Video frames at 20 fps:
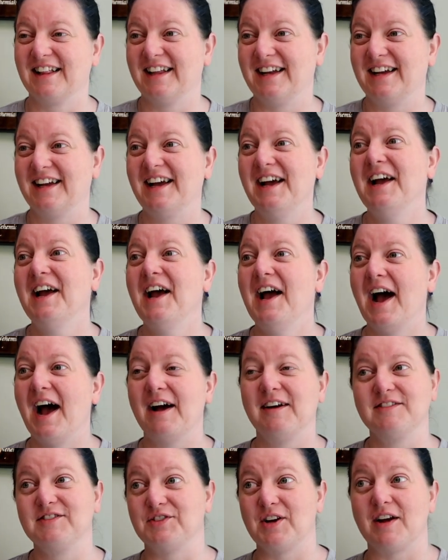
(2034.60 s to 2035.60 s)

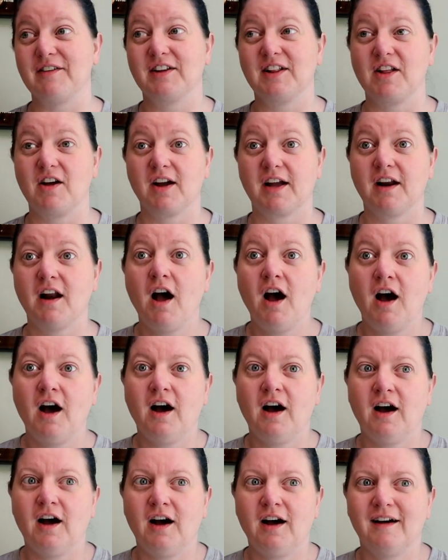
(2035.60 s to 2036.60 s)
I'm driving along
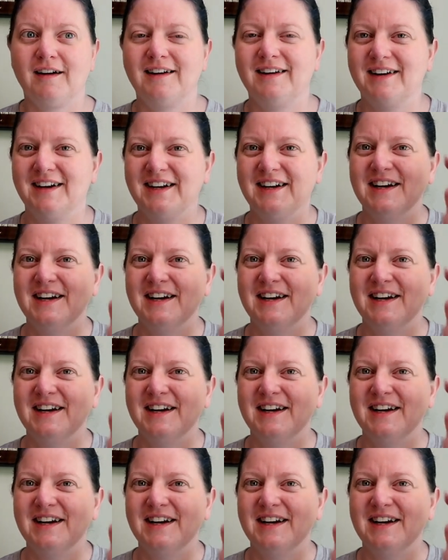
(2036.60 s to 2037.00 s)
and